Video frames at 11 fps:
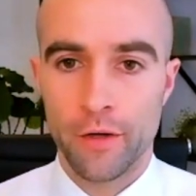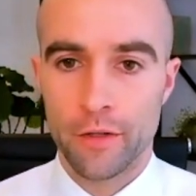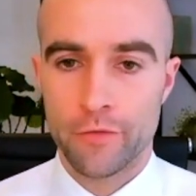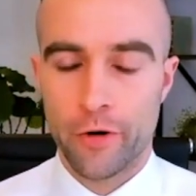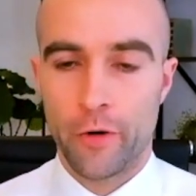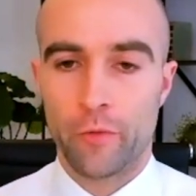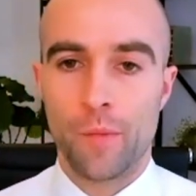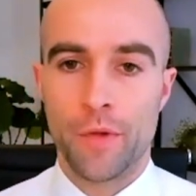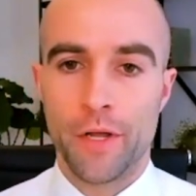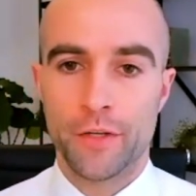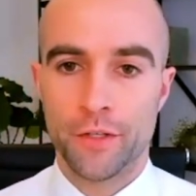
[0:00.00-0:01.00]
it's very
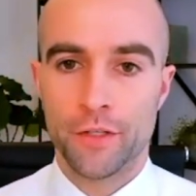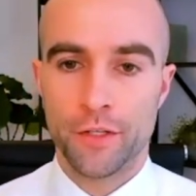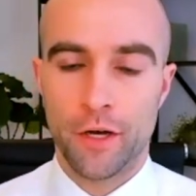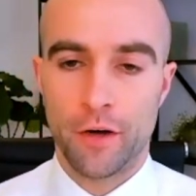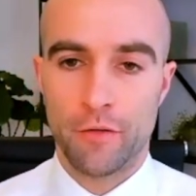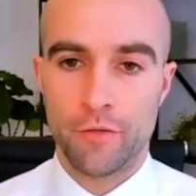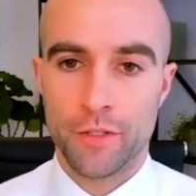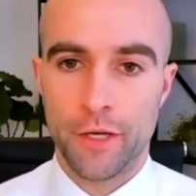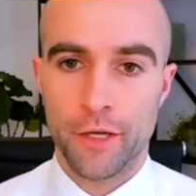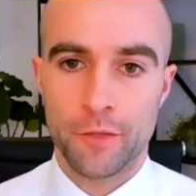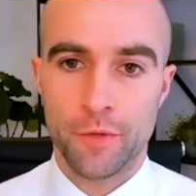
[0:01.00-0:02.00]
reminiscent of the
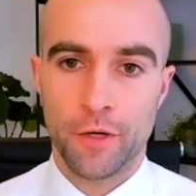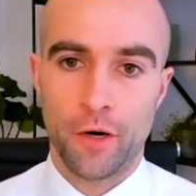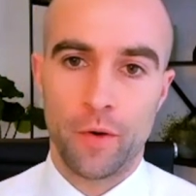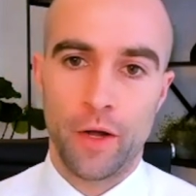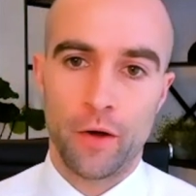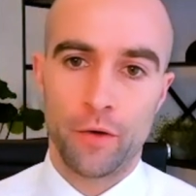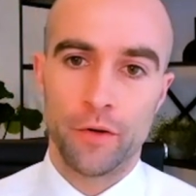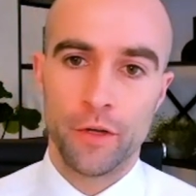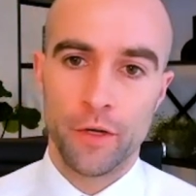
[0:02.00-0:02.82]
sentiment around